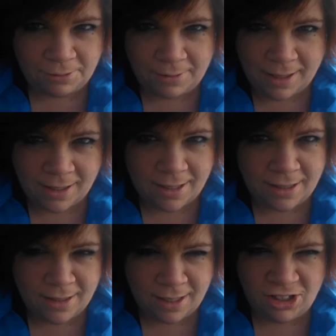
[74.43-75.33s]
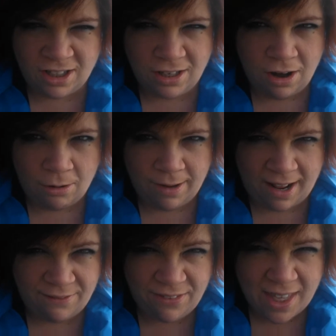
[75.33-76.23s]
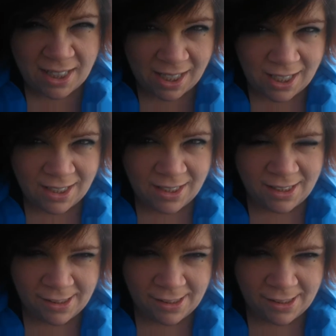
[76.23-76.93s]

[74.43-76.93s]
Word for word: I know what it is. I just know it. I feel it.